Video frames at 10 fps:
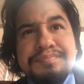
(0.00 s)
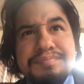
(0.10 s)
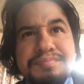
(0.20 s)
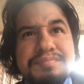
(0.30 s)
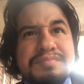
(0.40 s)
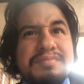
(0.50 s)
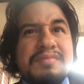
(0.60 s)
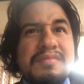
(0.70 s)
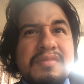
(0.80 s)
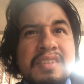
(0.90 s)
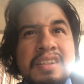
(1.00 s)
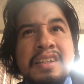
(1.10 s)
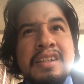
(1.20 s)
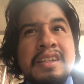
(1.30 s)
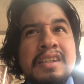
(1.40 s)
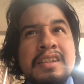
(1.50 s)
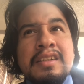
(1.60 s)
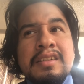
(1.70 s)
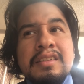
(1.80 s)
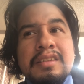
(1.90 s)

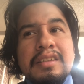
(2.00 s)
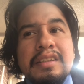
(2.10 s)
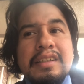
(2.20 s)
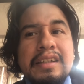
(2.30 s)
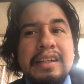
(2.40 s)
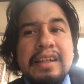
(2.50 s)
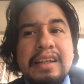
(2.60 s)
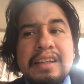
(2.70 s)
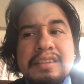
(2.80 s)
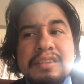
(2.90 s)
No one is speaking in this clip.